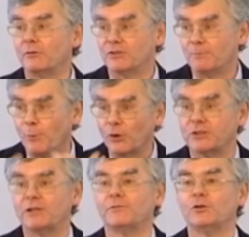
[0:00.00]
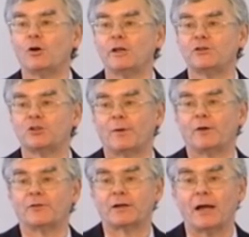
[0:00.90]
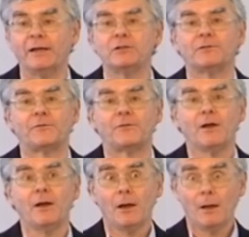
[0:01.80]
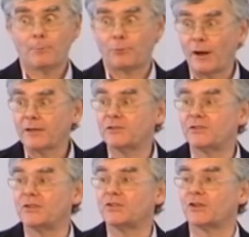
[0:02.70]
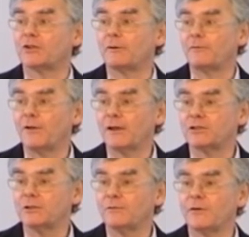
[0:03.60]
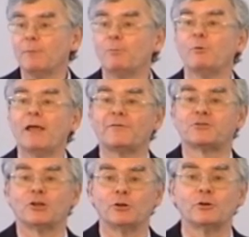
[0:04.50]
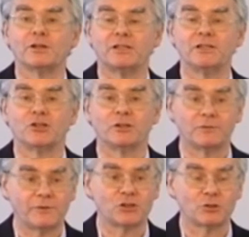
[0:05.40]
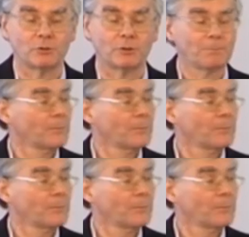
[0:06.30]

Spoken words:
is a body of knowledge about the kind of practices that are effective, but we have to look at each individual